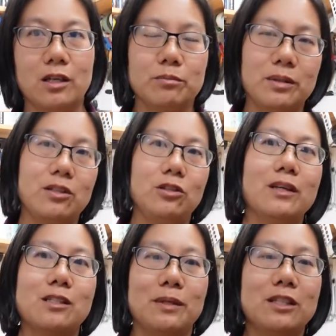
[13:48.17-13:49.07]
But the
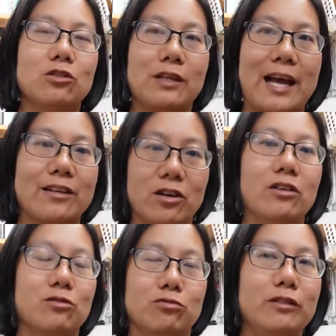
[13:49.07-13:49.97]
US military had
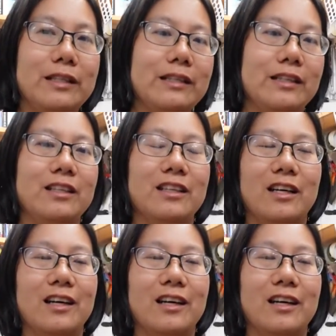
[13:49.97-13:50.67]
not really